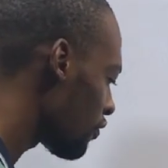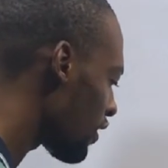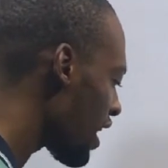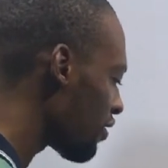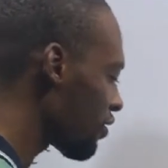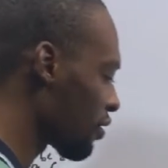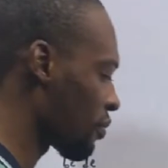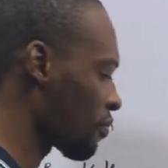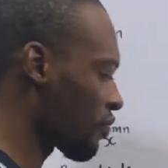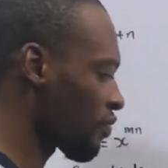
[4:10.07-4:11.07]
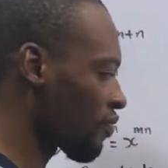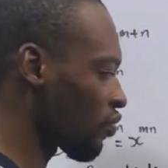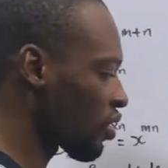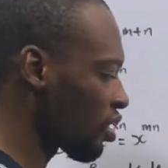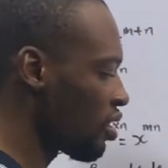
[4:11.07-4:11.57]
5.
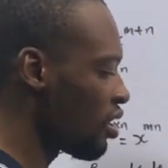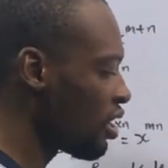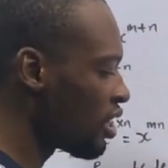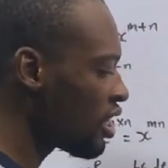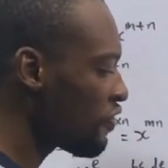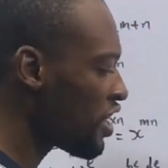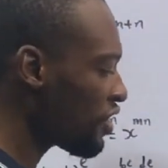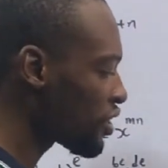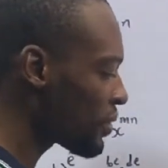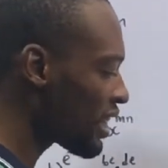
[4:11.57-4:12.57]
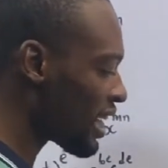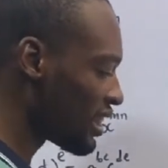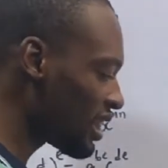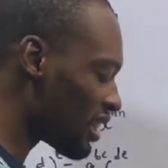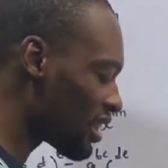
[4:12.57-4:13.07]
If you have something
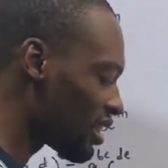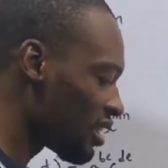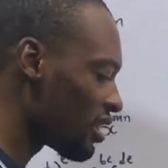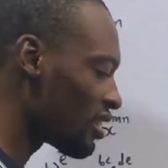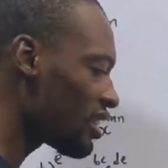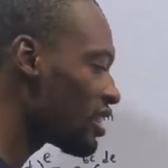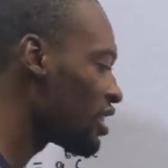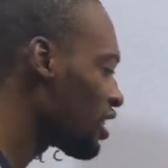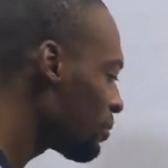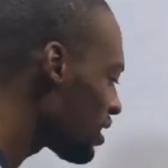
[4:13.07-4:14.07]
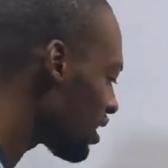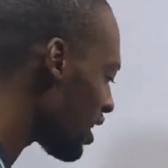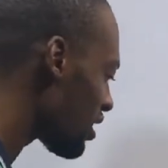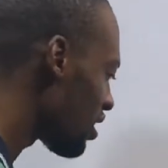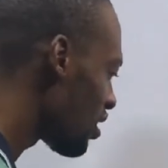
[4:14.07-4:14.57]
like this, this is the same thing
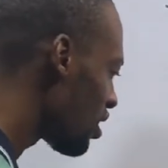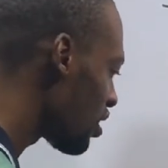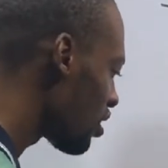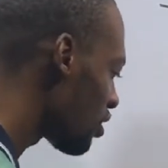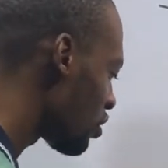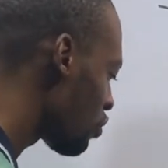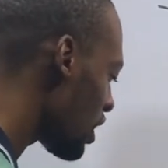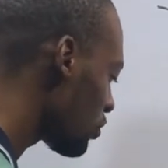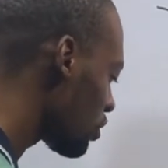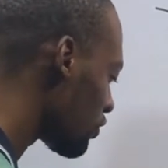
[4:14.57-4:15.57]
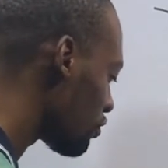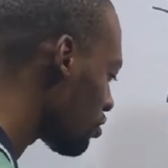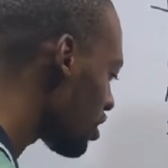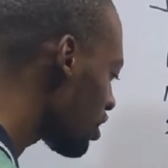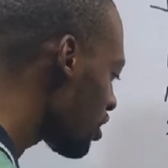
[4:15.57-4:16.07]
as the square root of
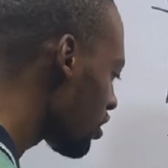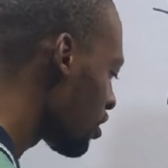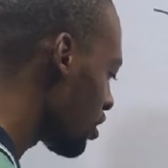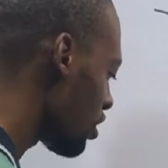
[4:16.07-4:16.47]
20